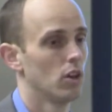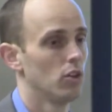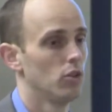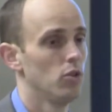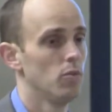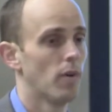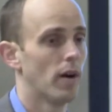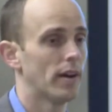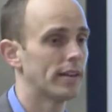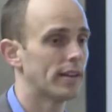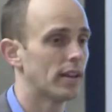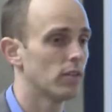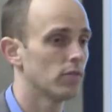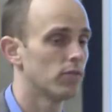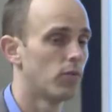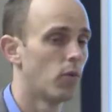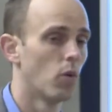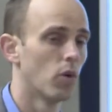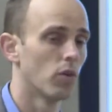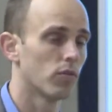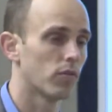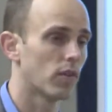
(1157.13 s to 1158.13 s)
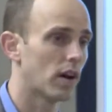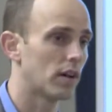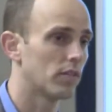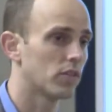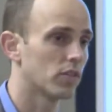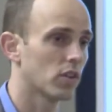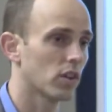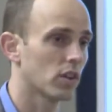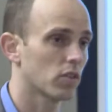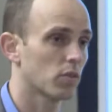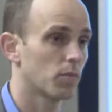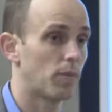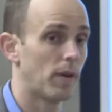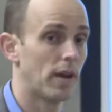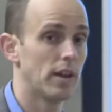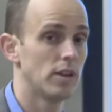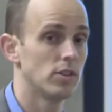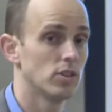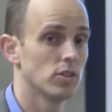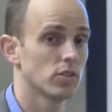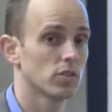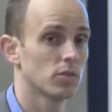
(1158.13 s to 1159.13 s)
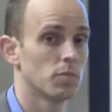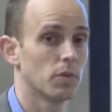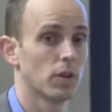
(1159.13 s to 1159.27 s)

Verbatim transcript: You might get four, five, six pages